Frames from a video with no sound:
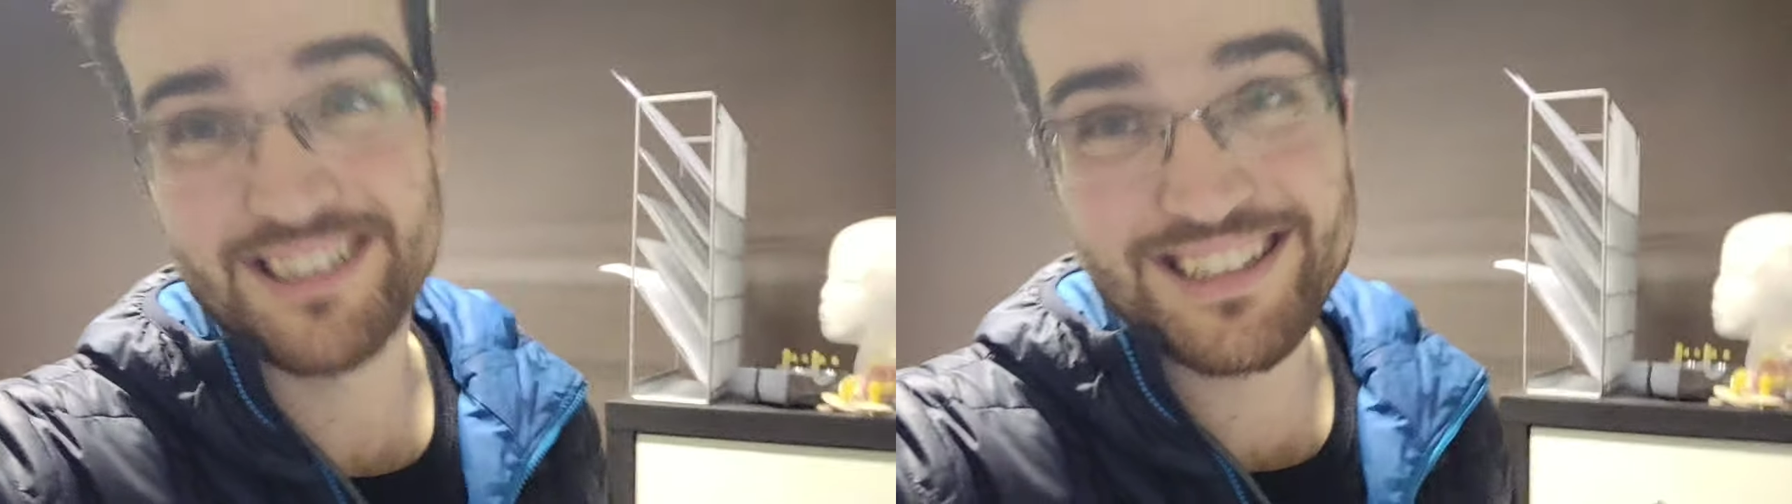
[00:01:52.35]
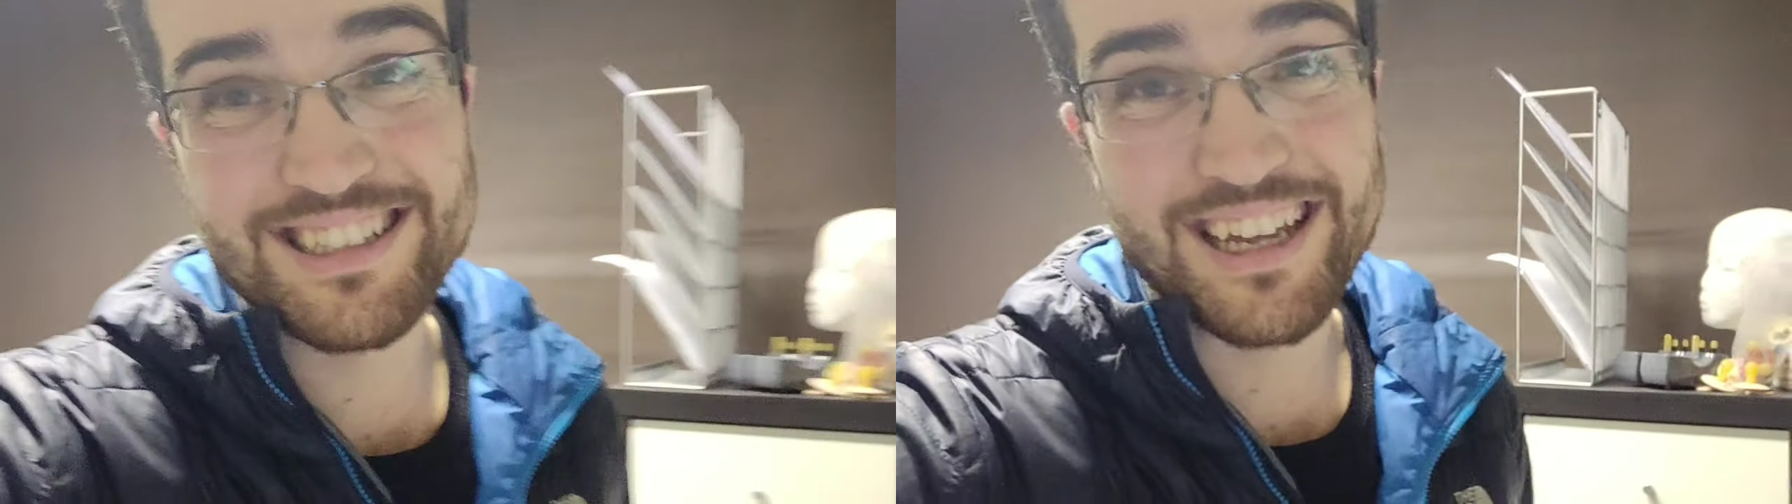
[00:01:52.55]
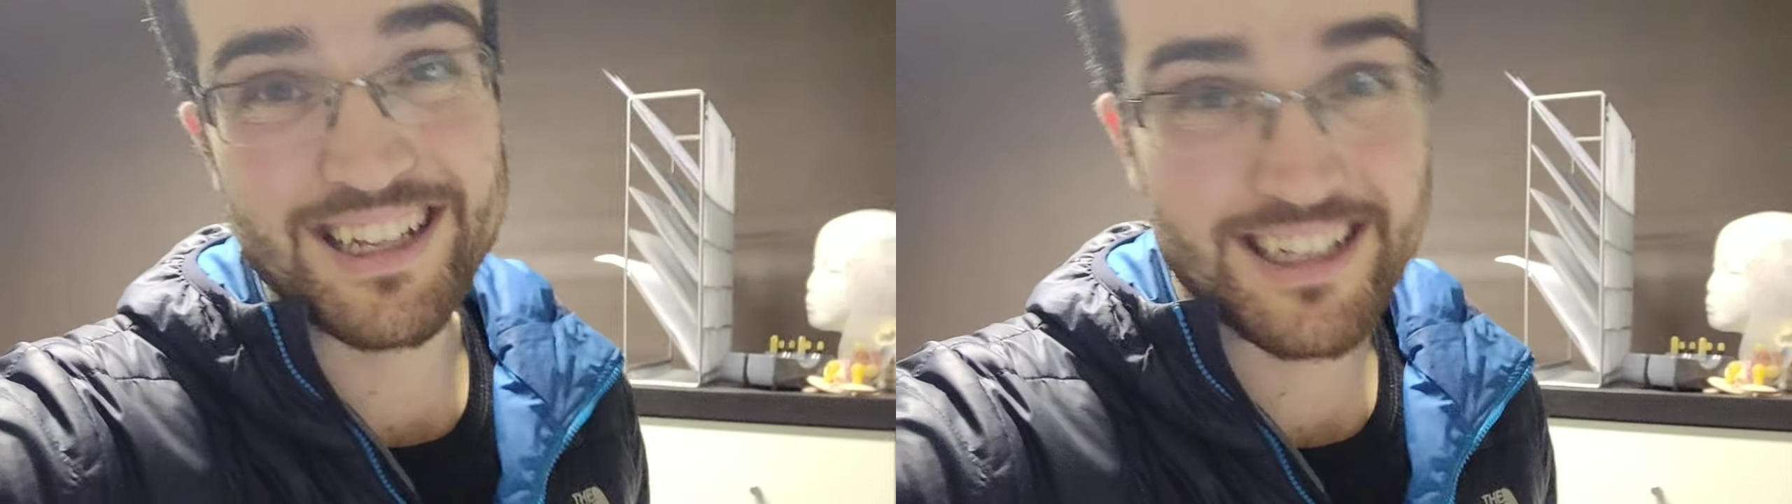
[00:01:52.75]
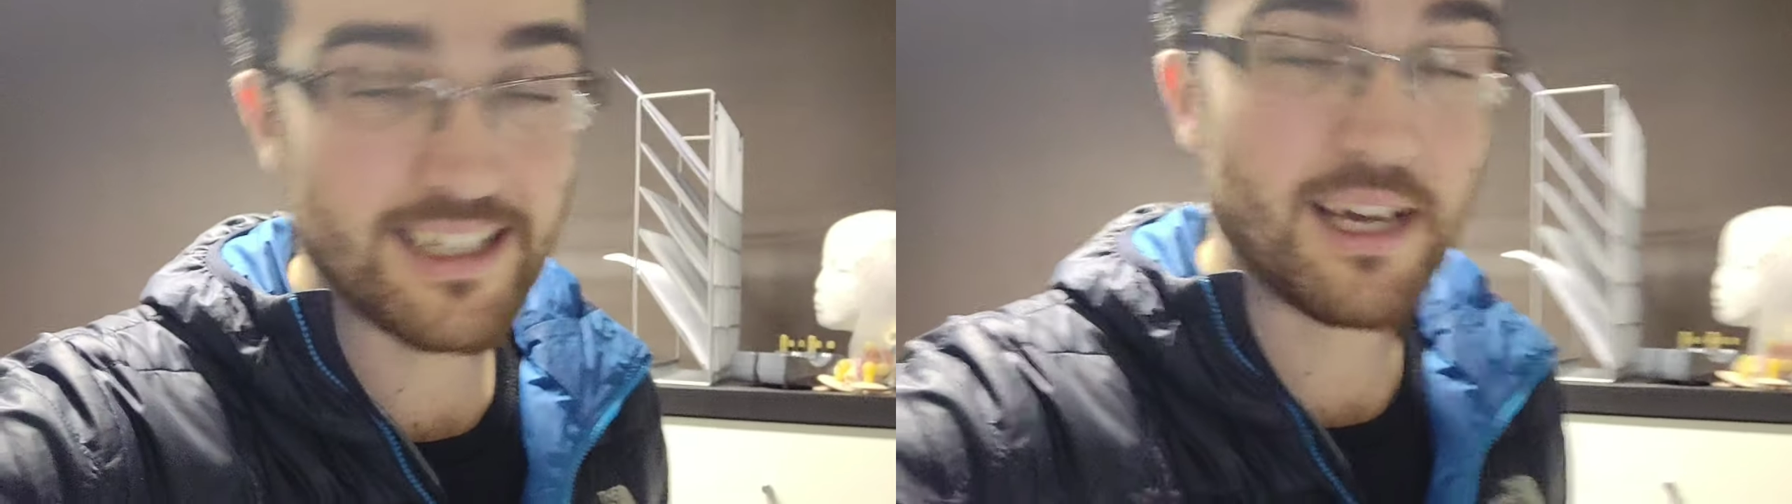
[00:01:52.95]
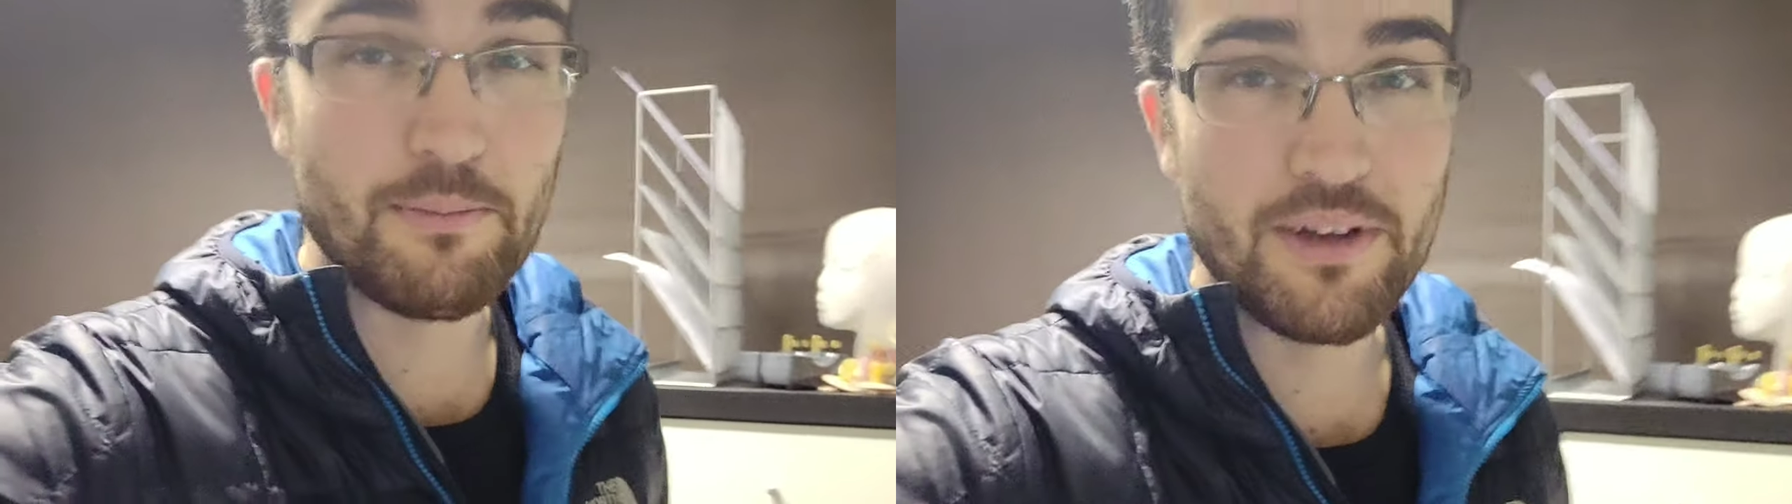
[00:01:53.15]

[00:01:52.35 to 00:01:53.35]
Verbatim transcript: because this is getting a